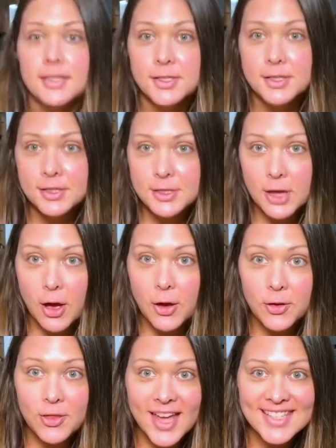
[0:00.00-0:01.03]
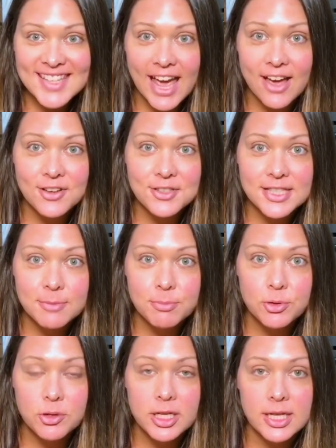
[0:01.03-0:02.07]
So that's how
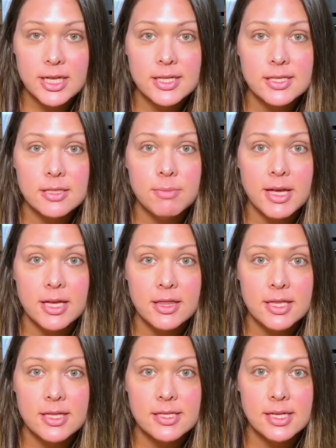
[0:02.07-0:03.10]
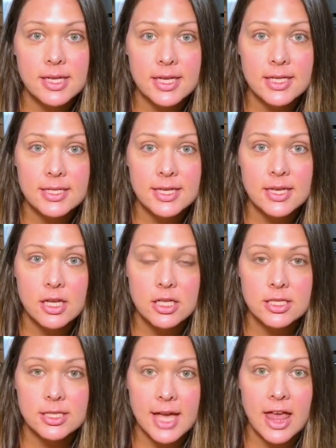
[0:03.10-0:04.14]
simple it is to make this easy
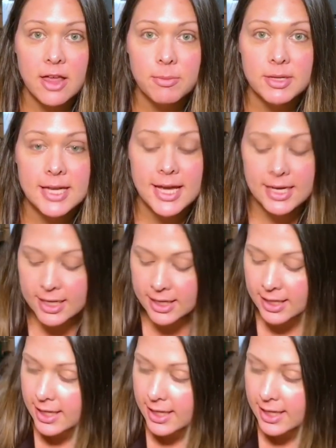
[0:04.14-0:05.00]
scallop potato.